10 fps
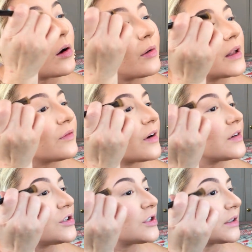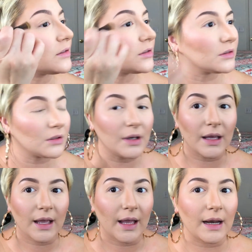go in very gentle,
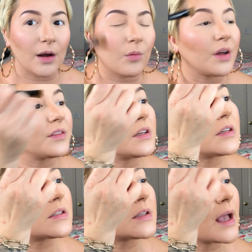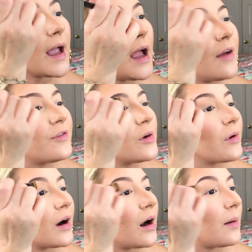and I want this
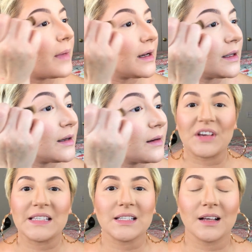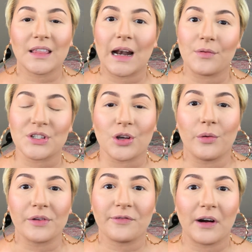everywhere on my lid. This look that I was
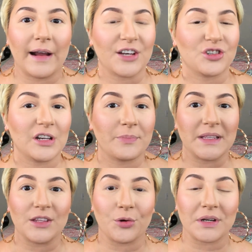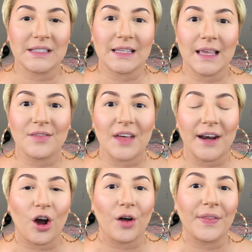going for, I actually been noticing
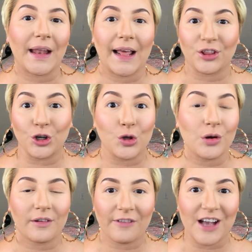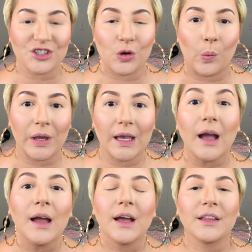that on the like the New York Fashion Week,
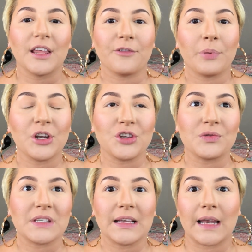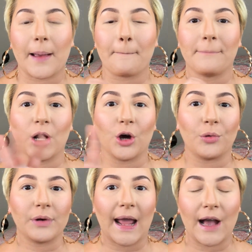they've been using like
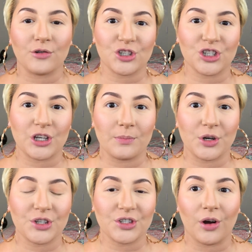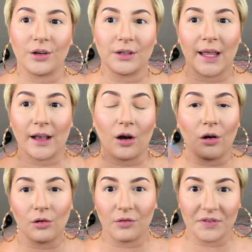blown out shimmers on like
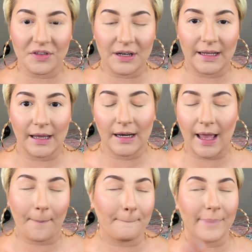all over the lid, like